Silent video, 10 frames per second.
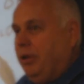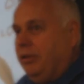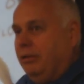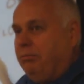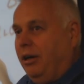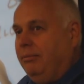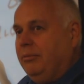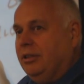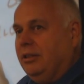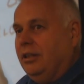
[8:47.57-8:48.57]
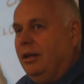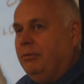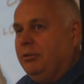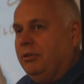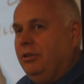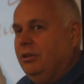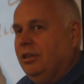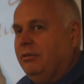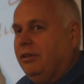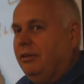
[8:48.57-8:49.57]
But the problem is the numbers we're
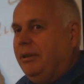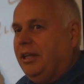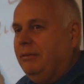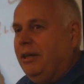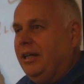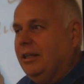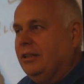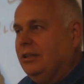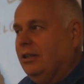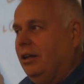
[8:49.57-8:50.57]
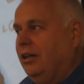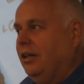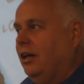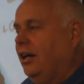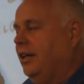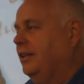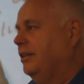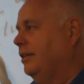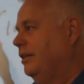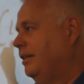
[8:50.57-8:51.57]
using with our mathematics are not,